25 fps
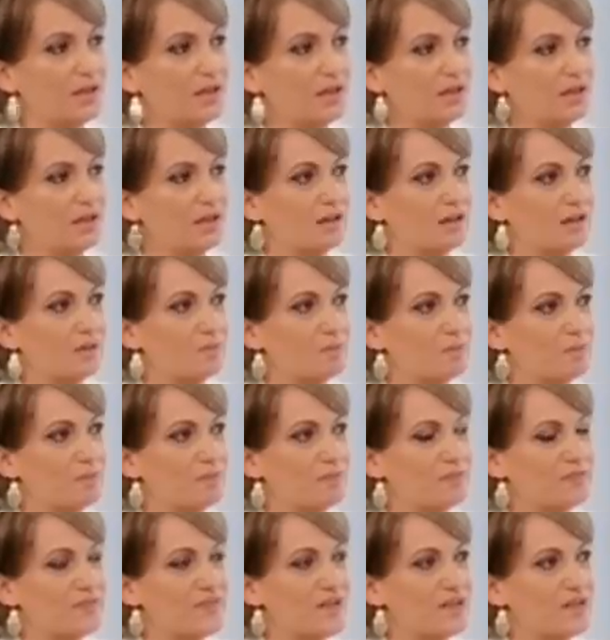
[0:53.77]
Um,
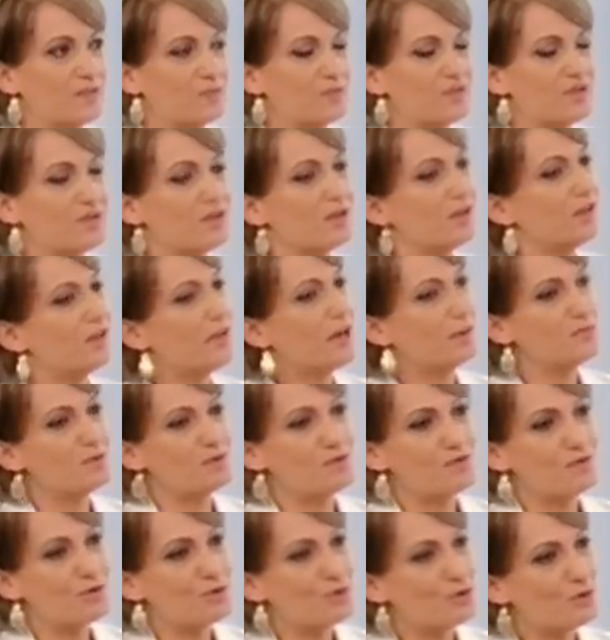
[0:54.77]
then it was the collapse
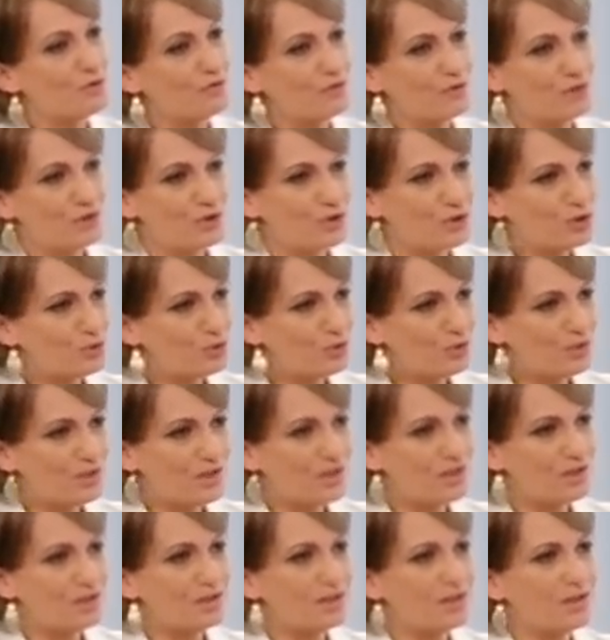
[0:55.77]
of the Soviet
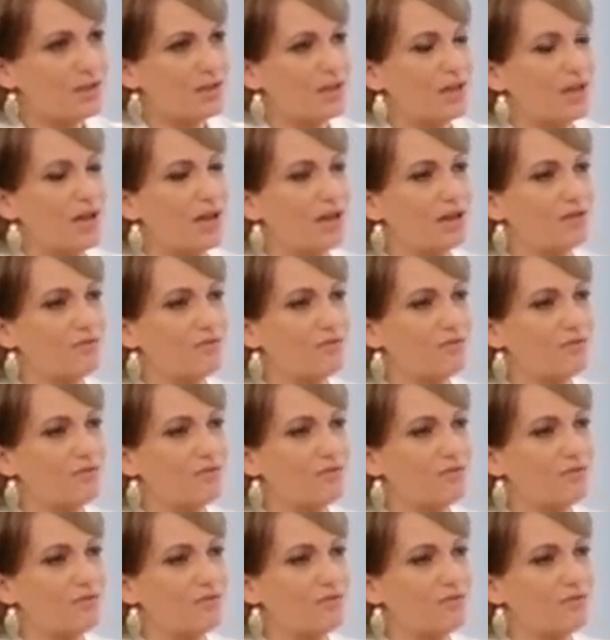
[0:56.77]
Union, and